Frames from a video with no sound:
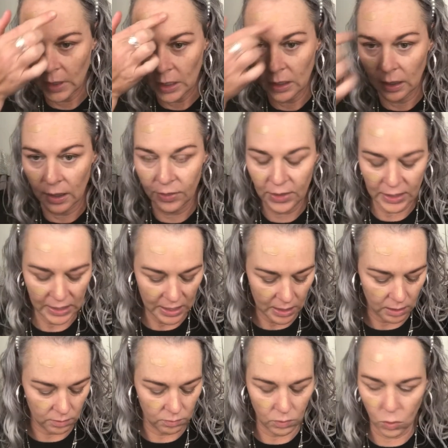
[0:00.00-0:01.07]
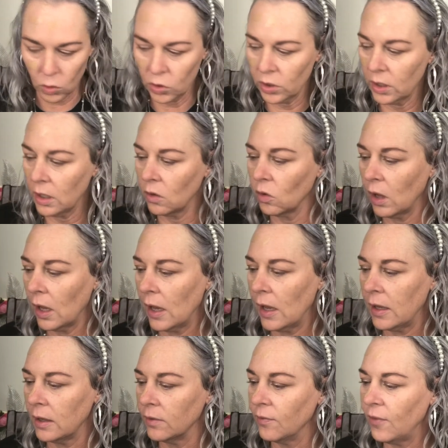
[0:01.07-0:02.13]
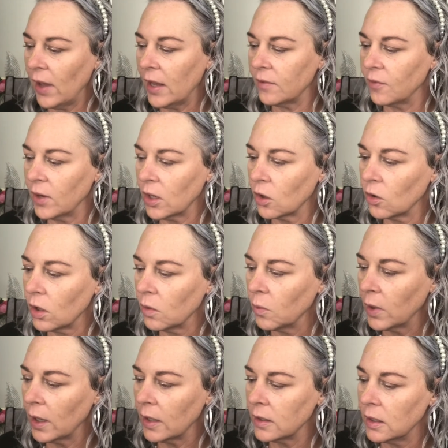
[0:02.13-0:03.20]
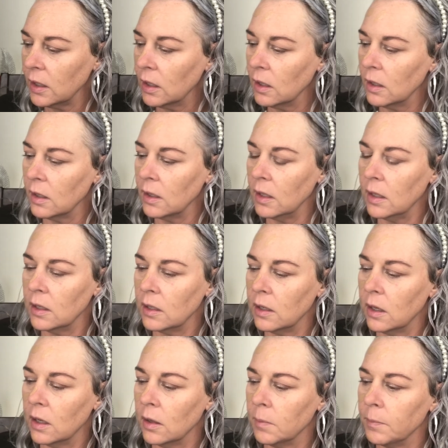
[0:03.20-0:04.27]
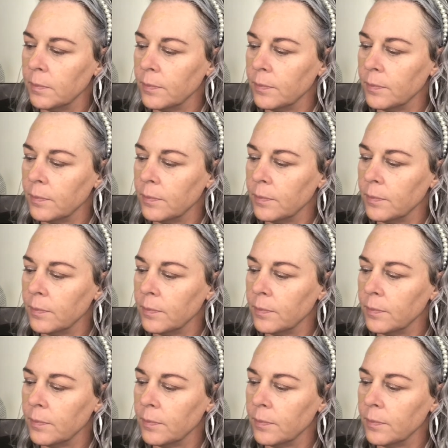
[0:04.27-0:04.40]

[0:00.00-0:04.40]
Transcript: I think I ordered it online and fat fingered it when I did and ended up